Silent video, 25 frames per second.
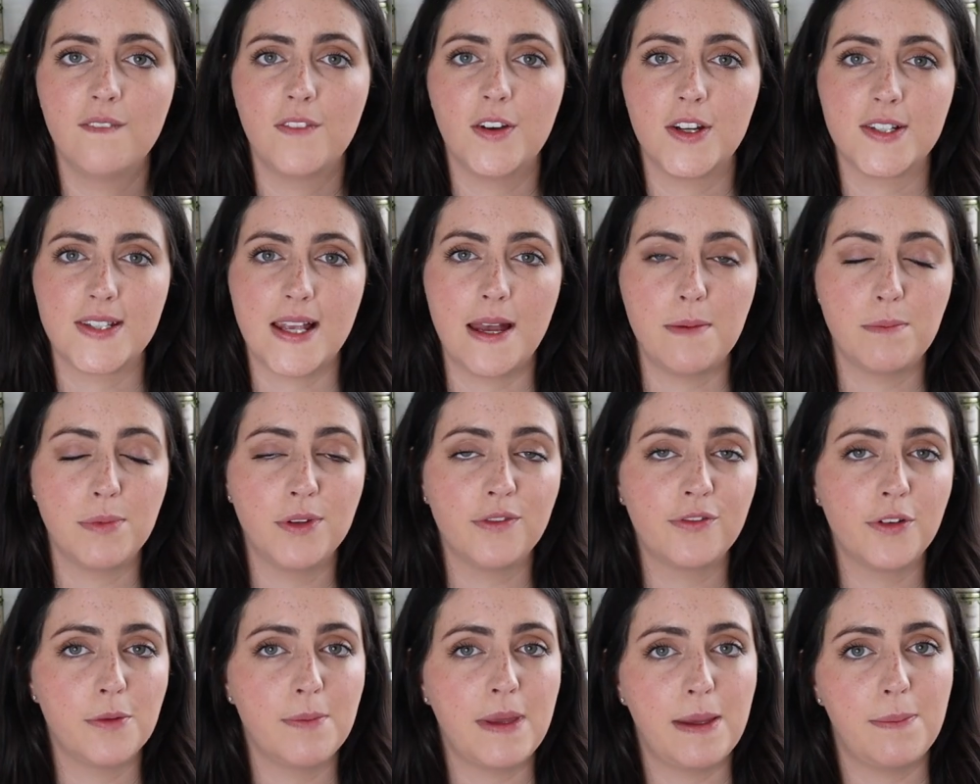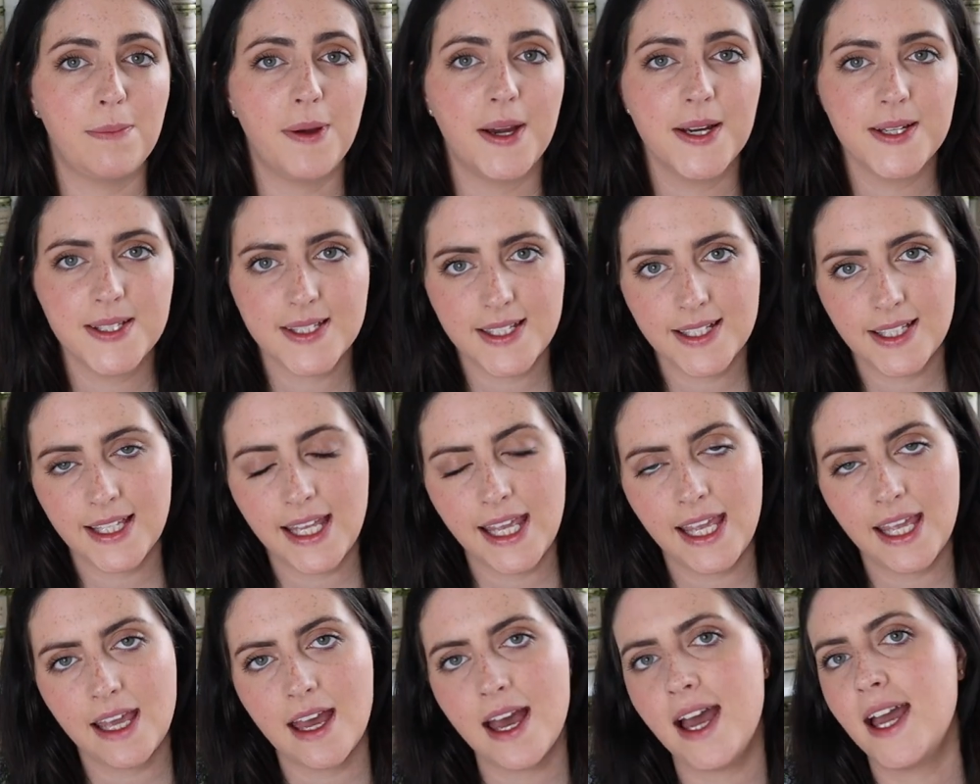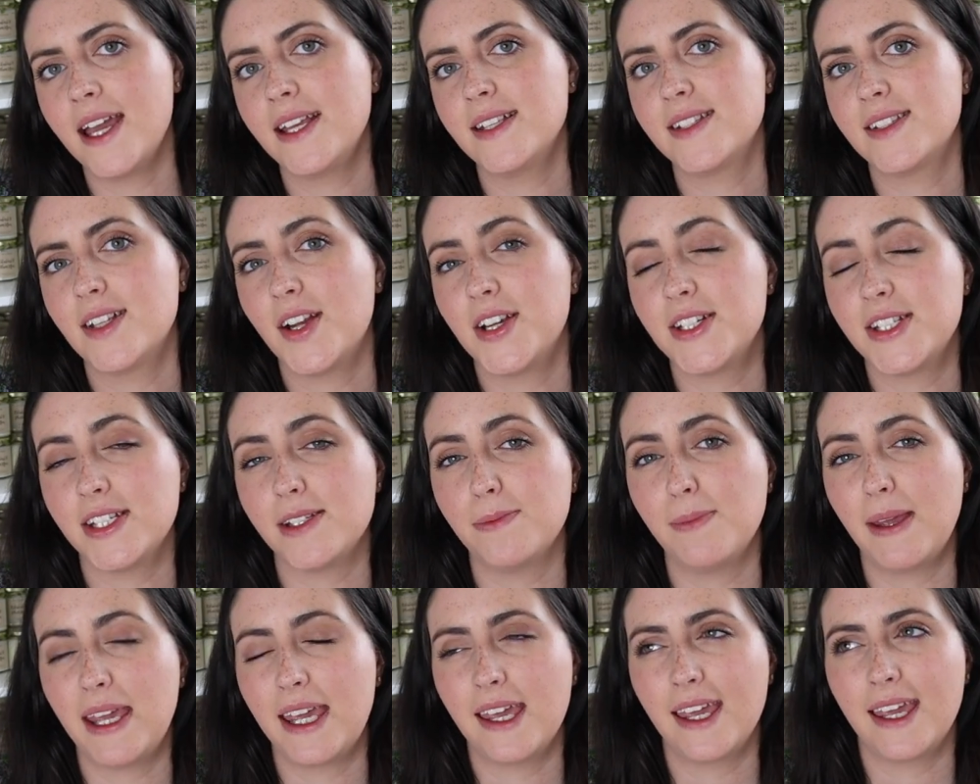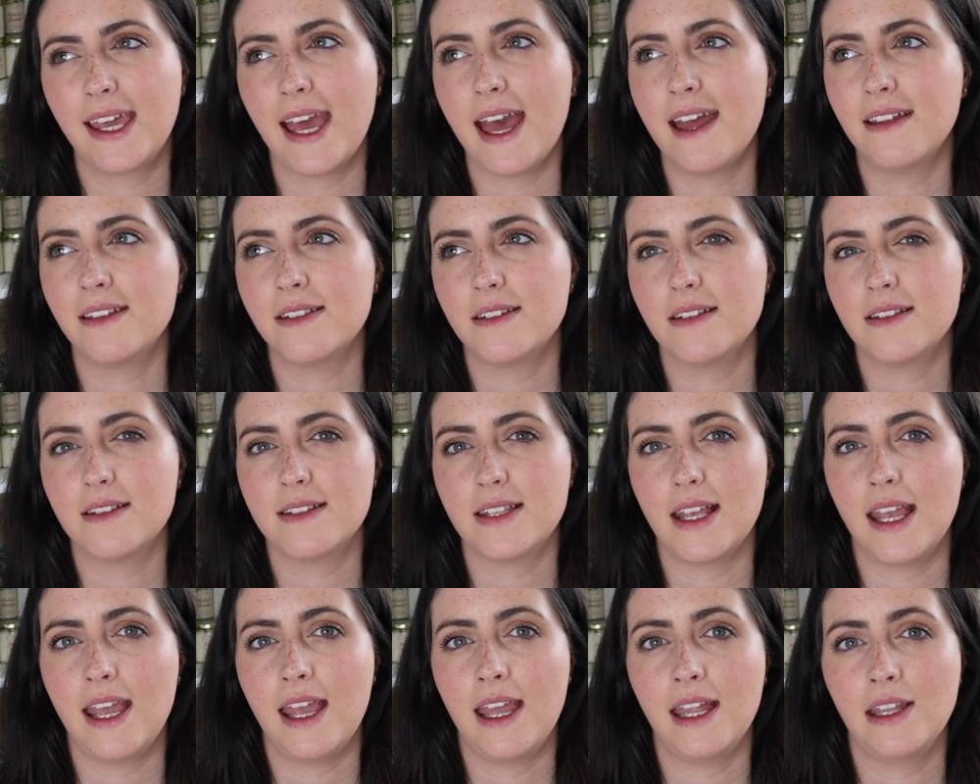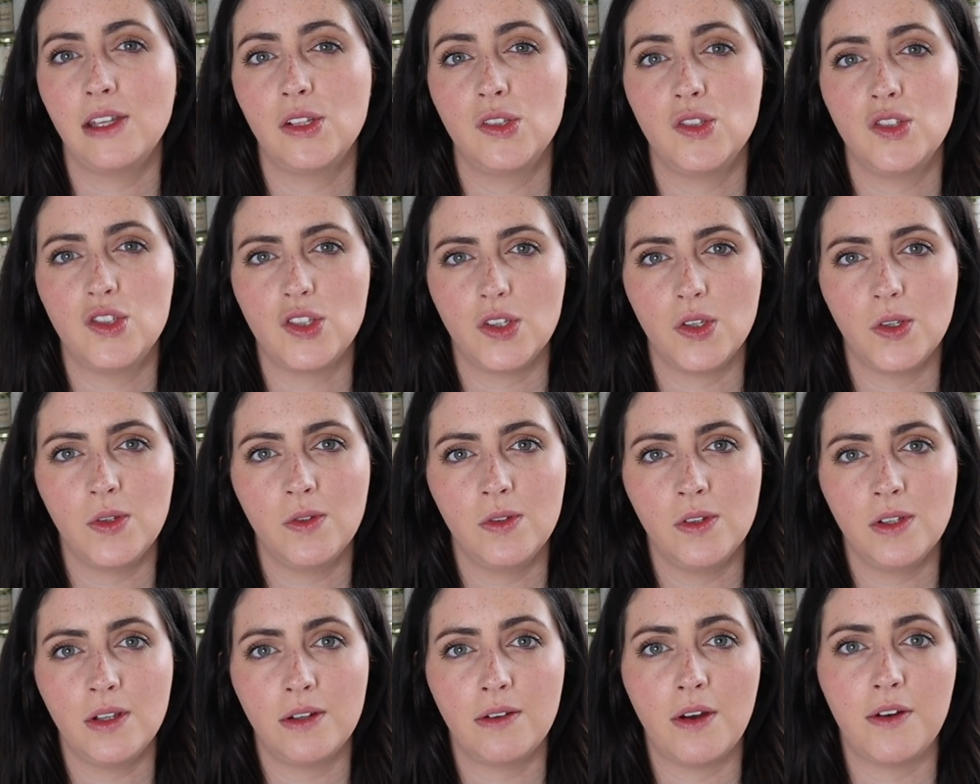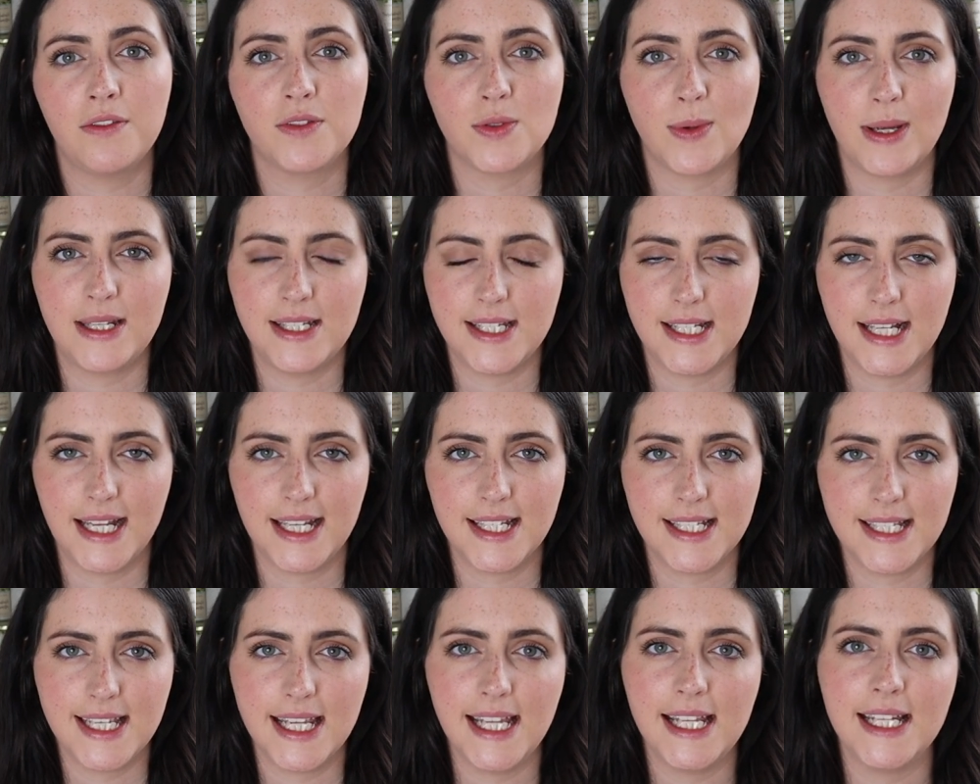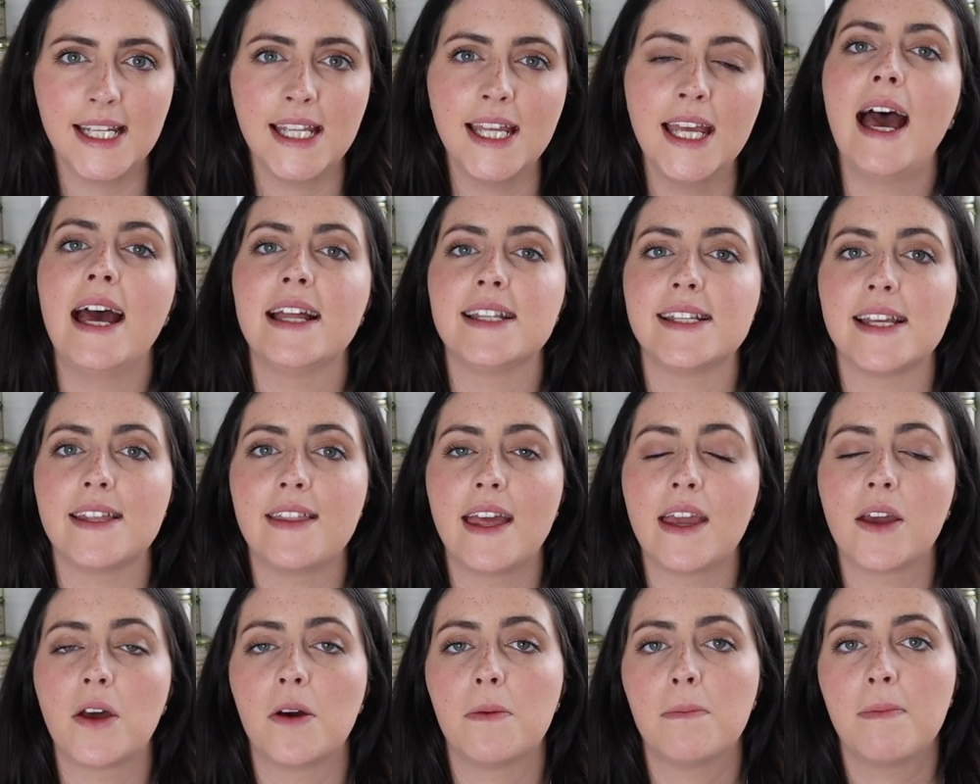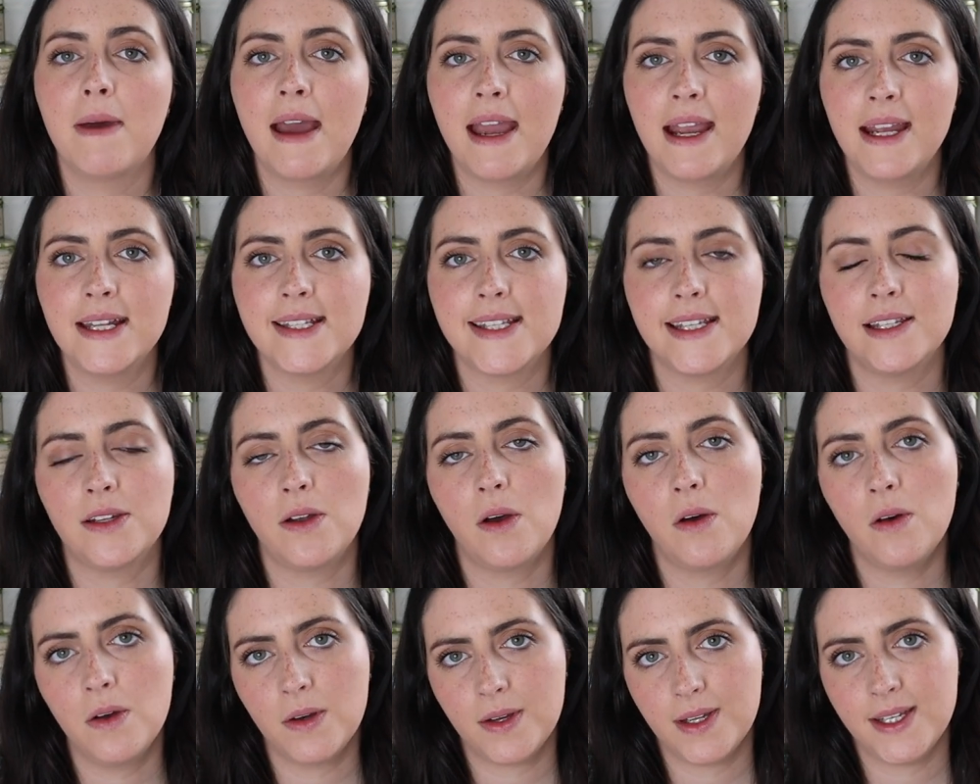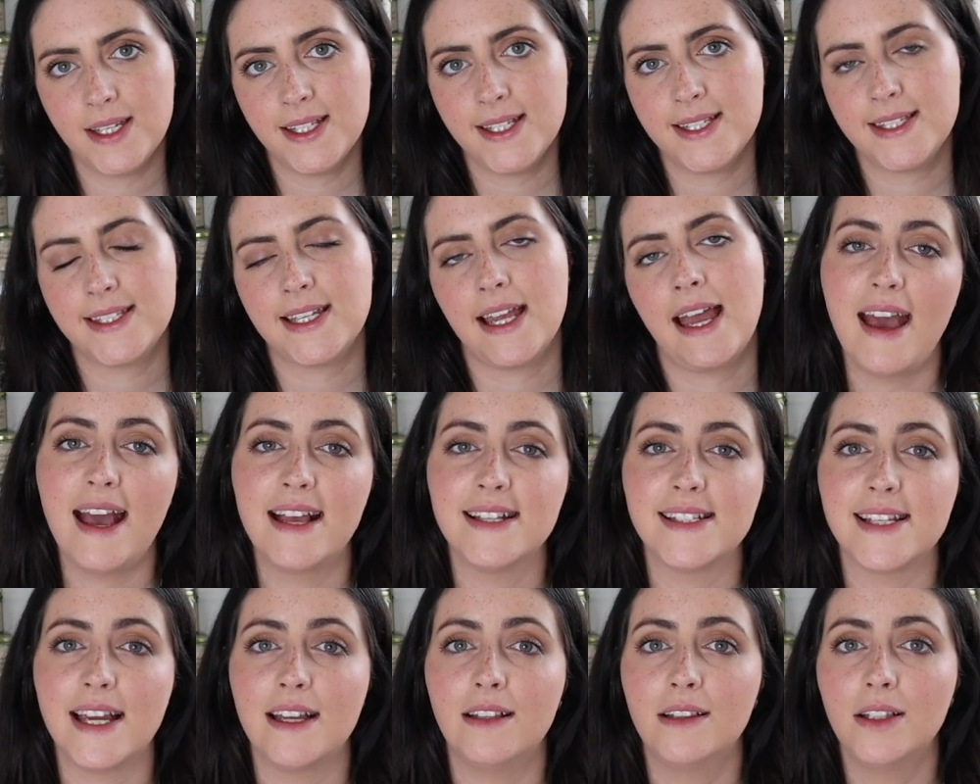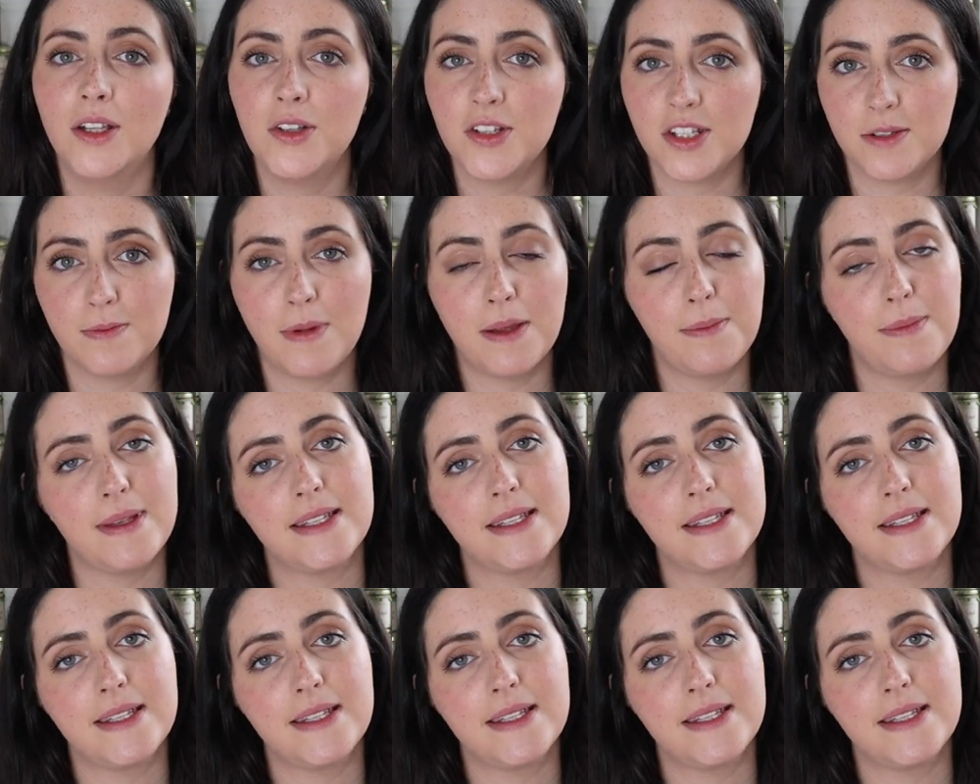For example, for me personally, I started making candles in June of 2019 and I then got married in August and I launched my